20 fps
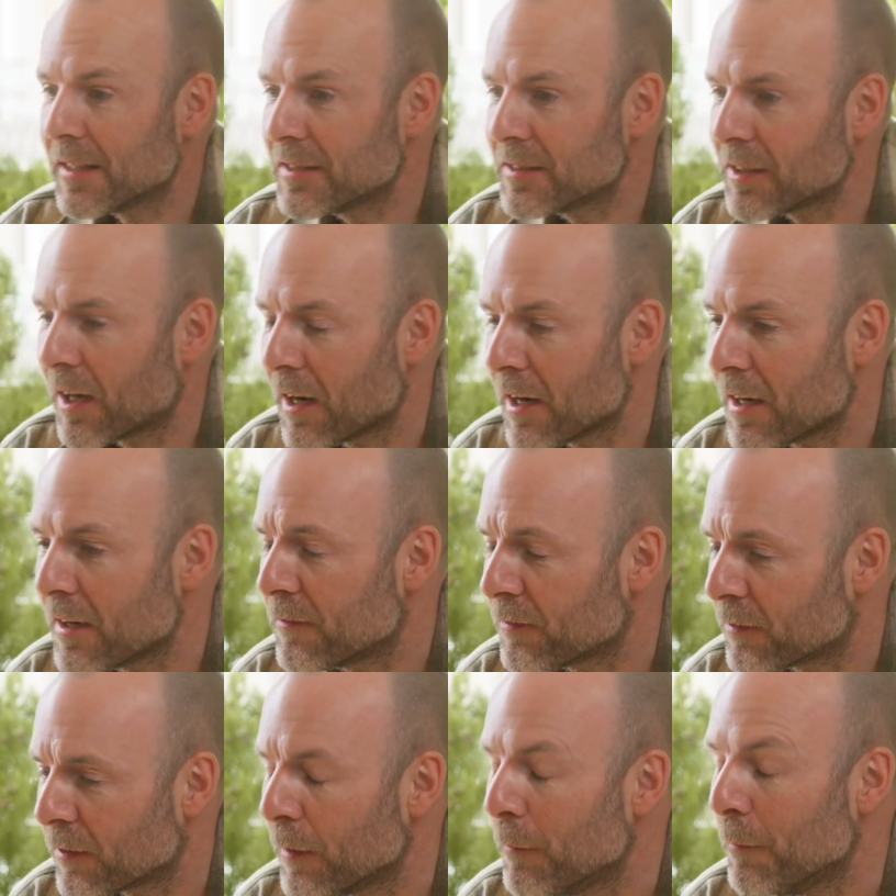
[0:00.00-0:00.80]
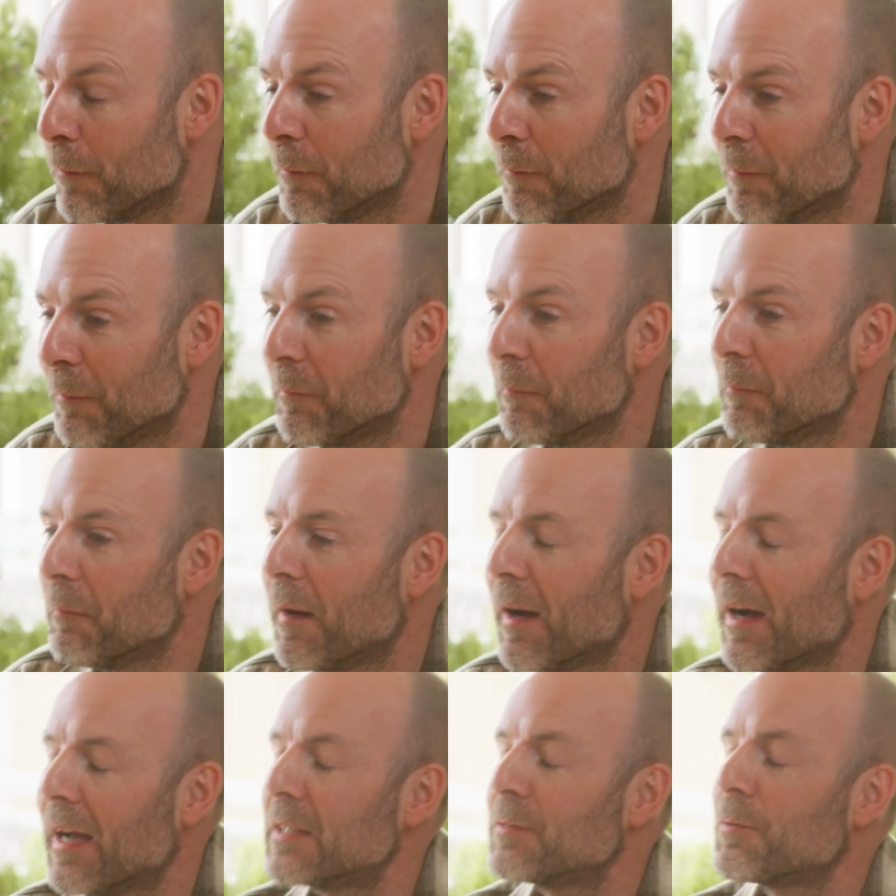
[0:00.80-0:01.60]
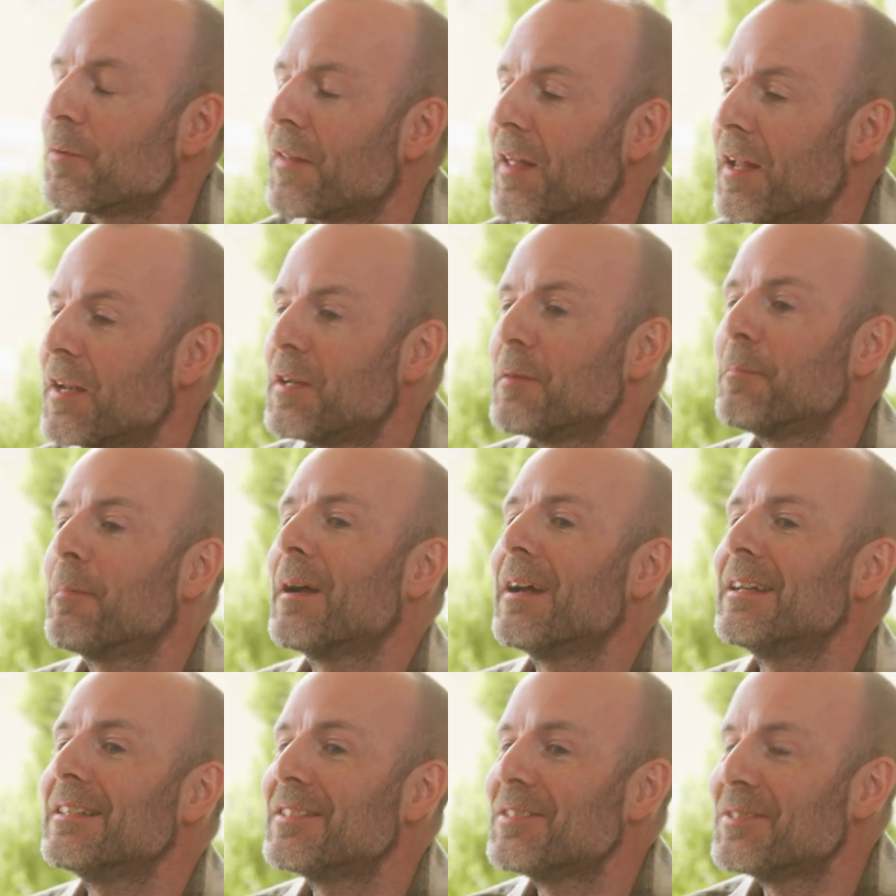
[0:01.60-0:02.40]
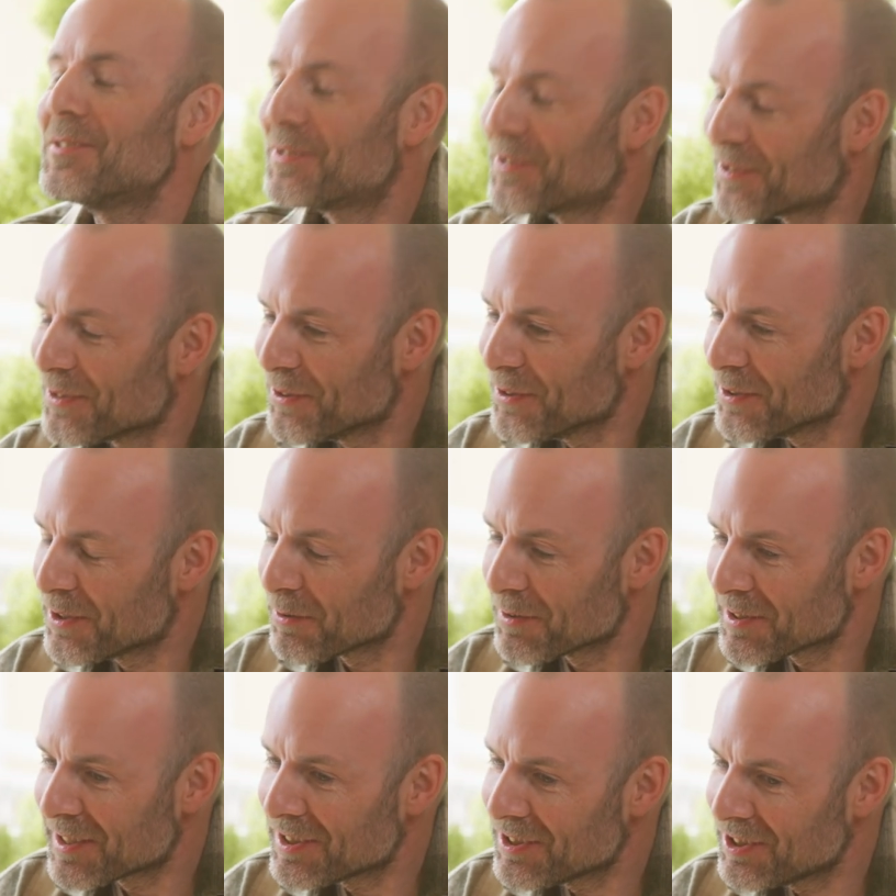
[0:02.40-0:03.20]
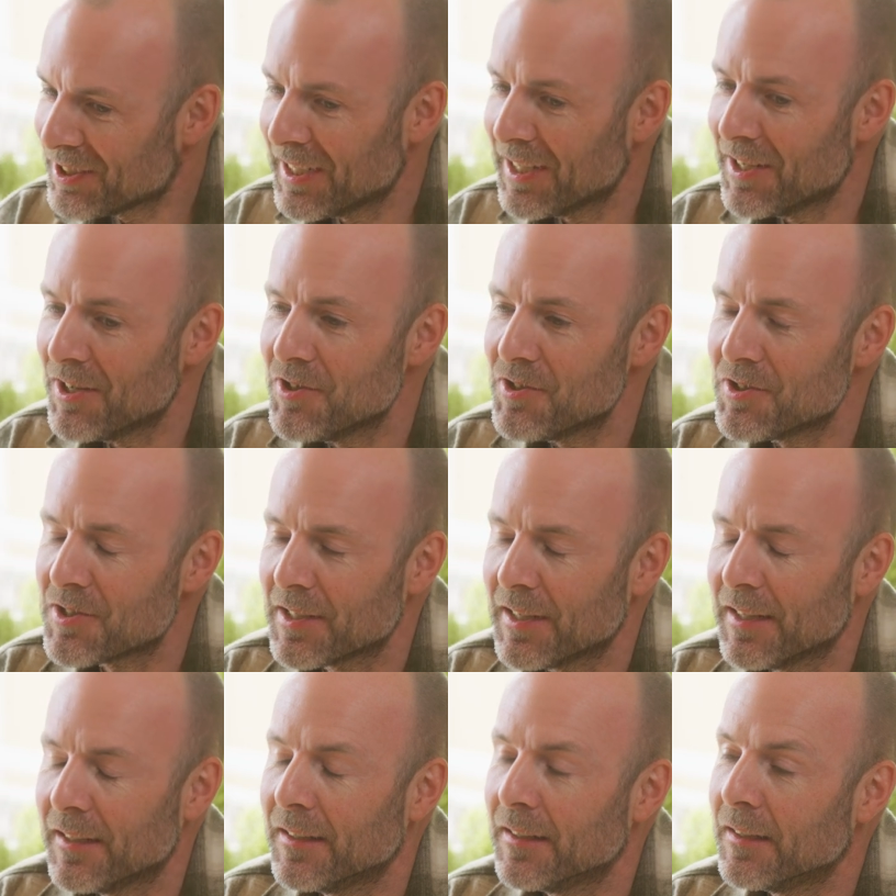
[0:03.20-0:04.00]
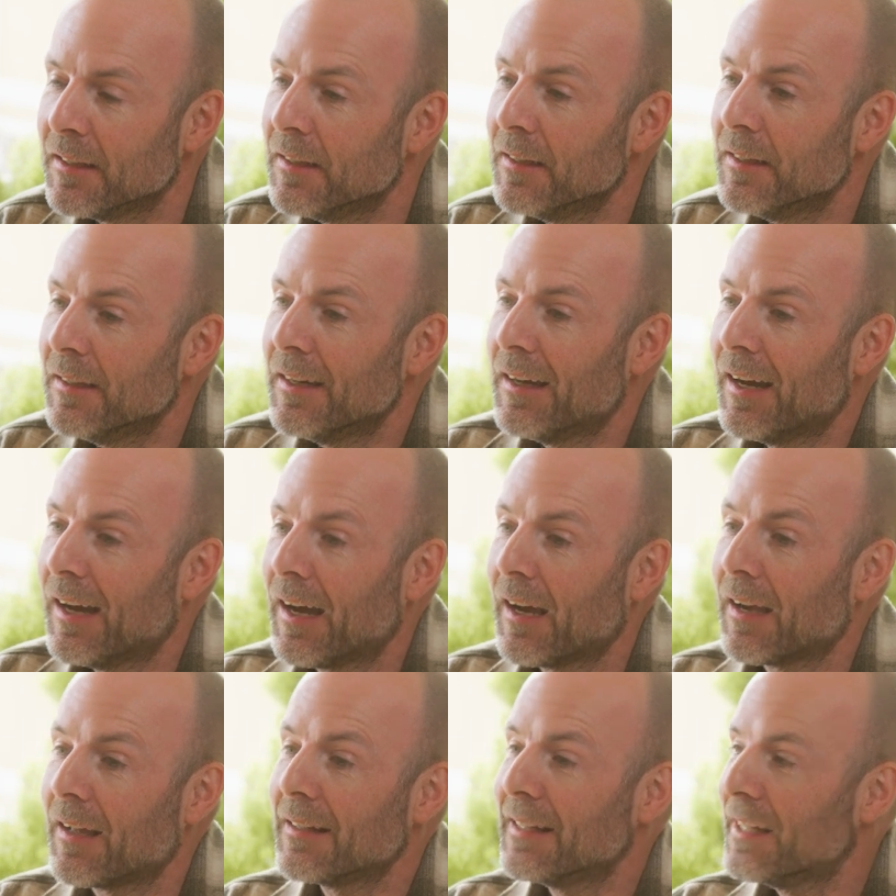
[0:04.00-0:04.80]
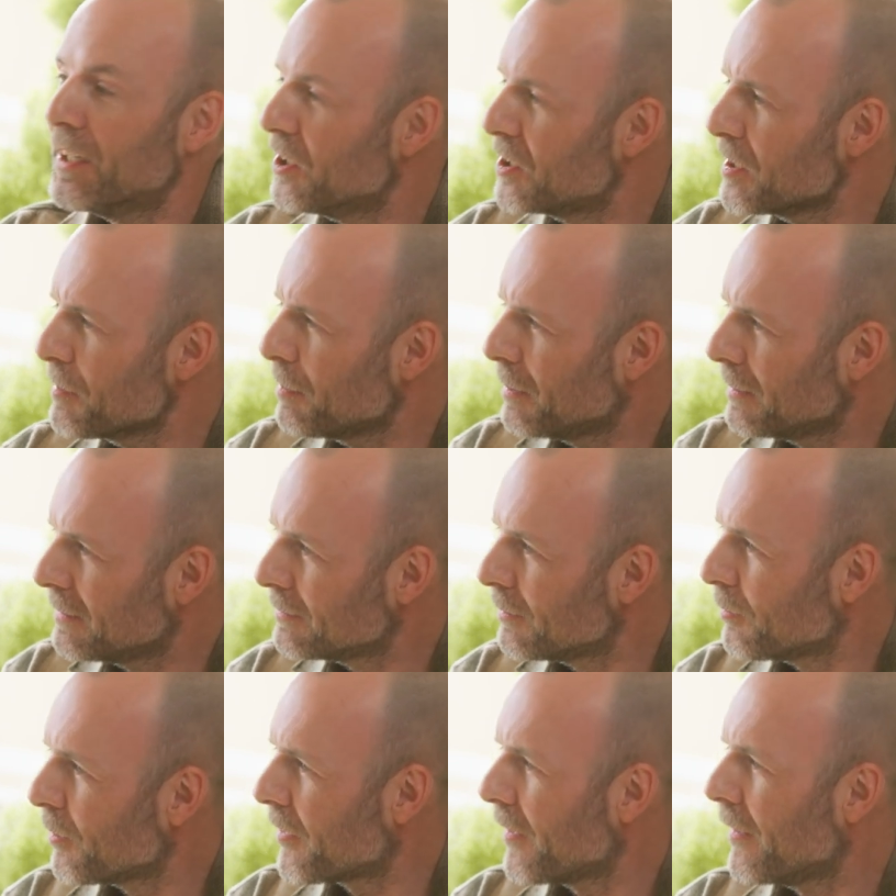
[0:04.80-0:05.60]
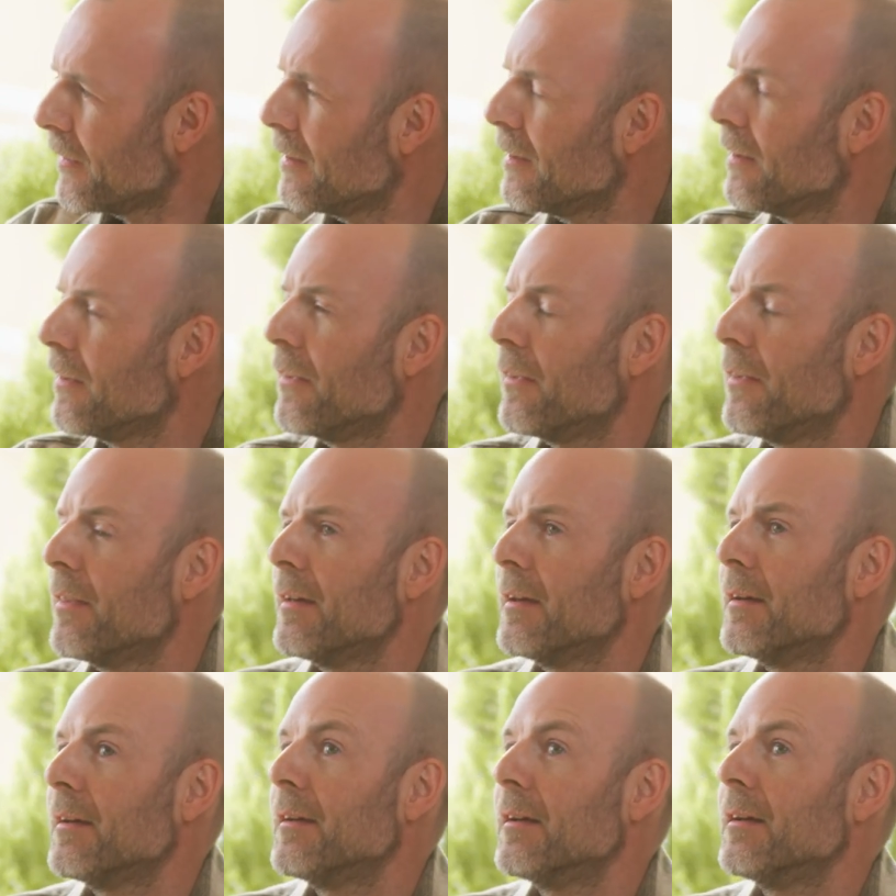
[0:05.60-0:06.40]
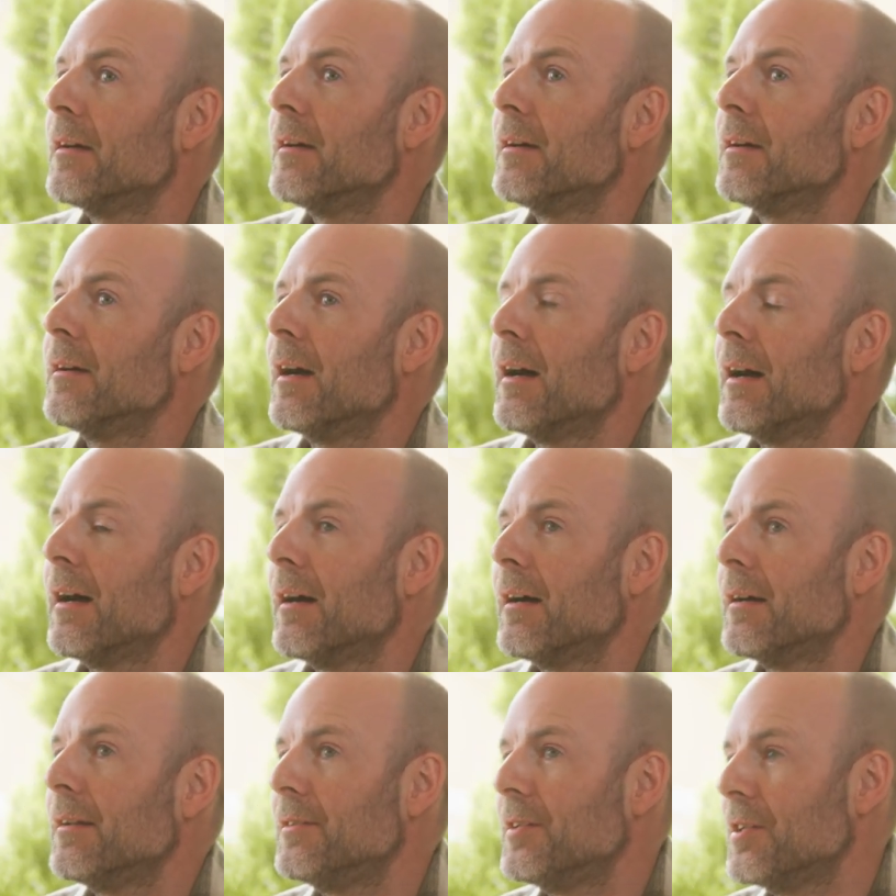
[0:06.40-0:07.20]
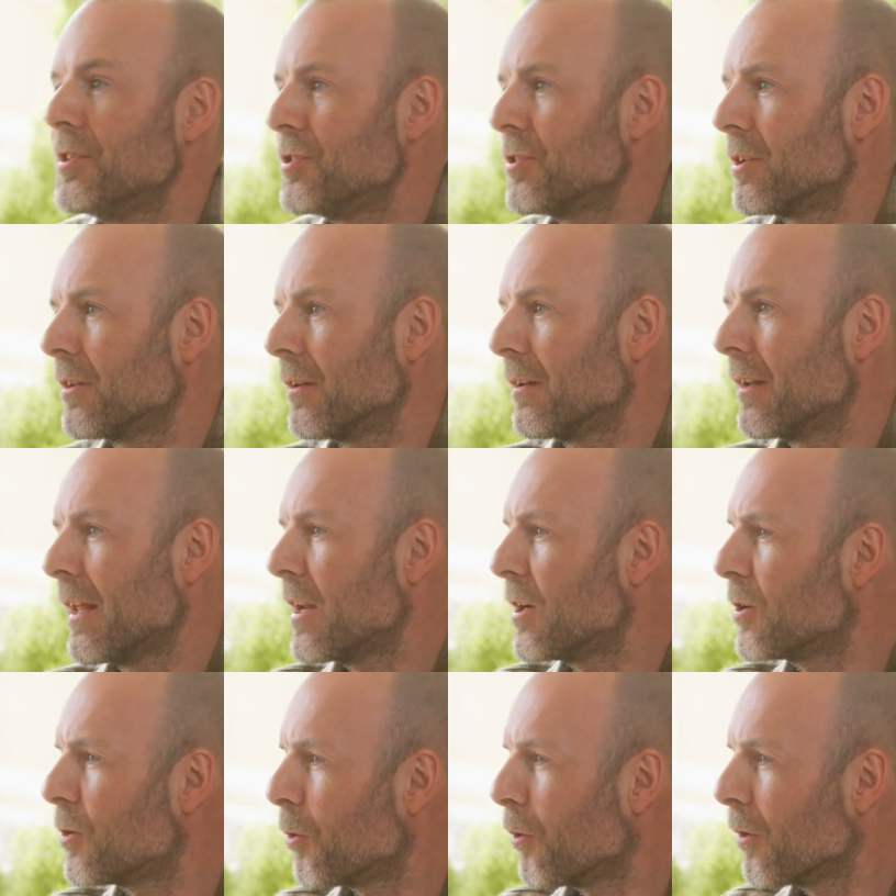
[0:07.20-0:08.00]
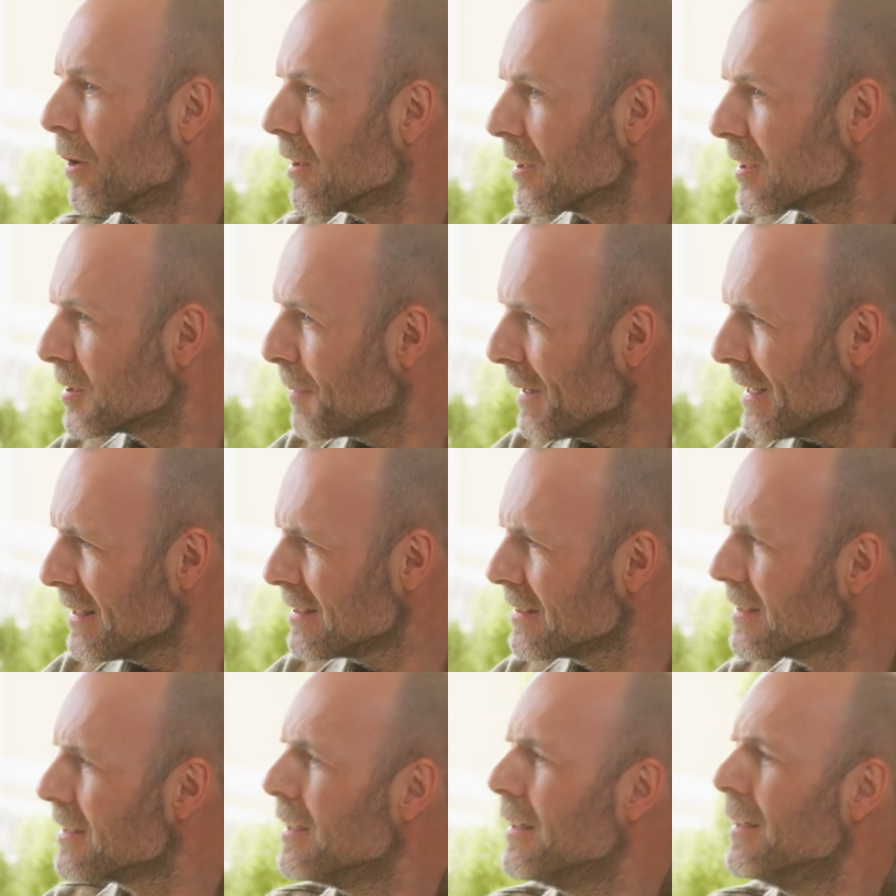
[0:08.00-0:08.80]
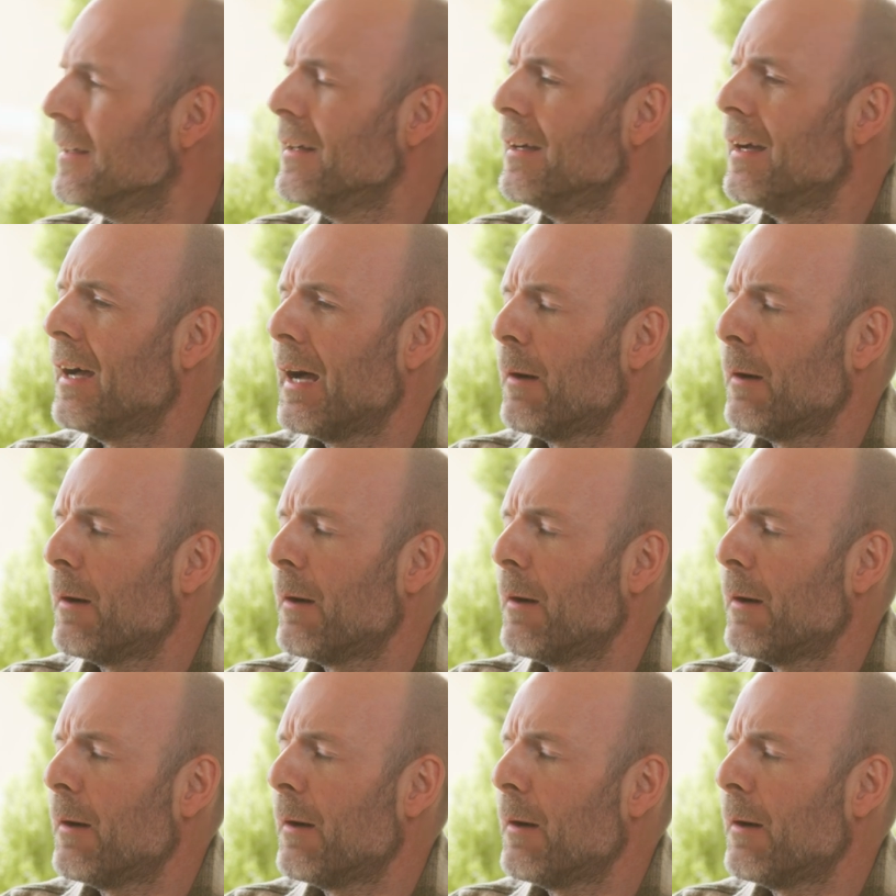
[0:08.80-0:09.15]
it started from, as with enterprises do, there was a change in uh, leadership within the uh, digital editorial space, mm.